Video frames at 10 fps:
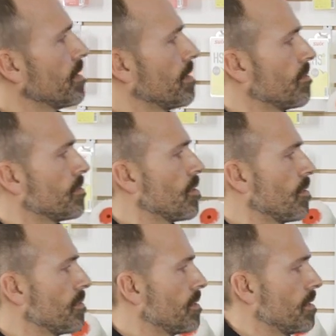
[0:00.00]

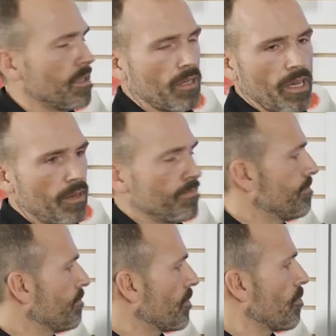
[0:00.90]
to
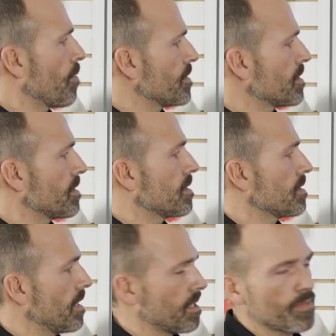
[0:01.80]
performance to
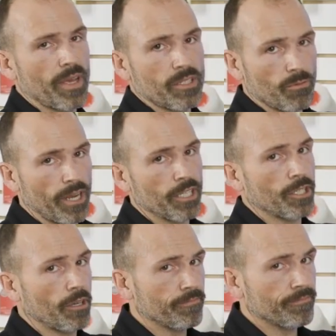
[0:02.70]
expense
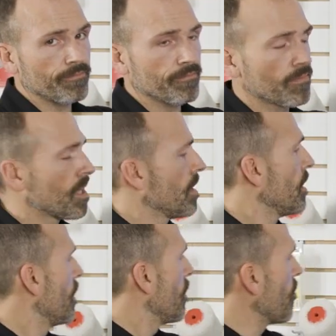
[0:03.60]
ratio?
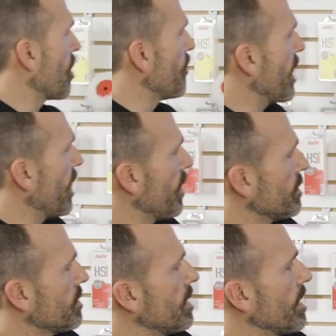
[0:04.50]
Or am I
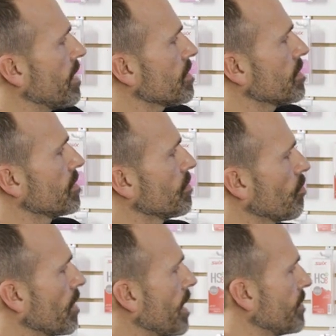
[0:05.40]
at TS,
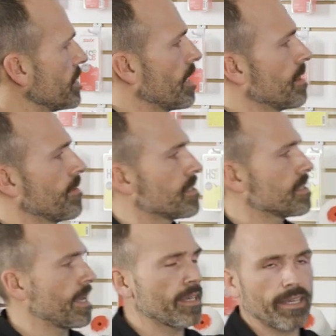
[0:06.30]
where every 1/10 of a
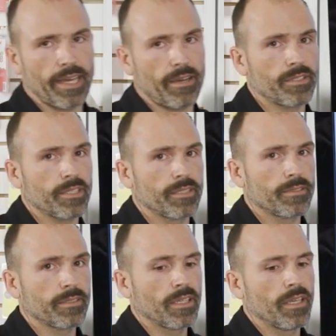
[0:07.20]
second counts?
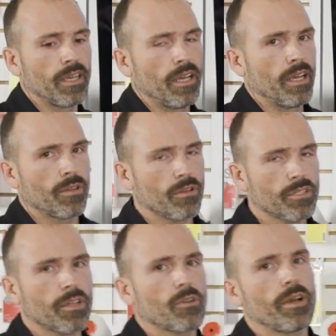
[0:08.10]

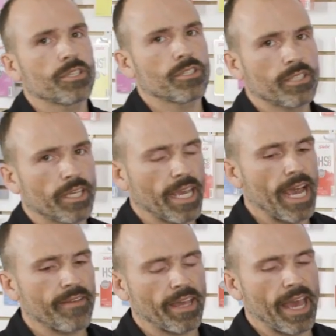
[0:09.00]
Those are the questions that you
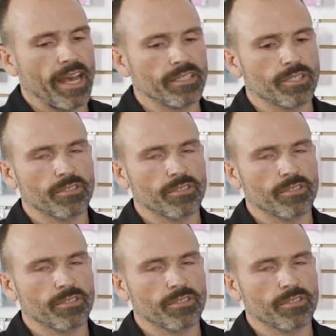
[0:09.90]
have to ask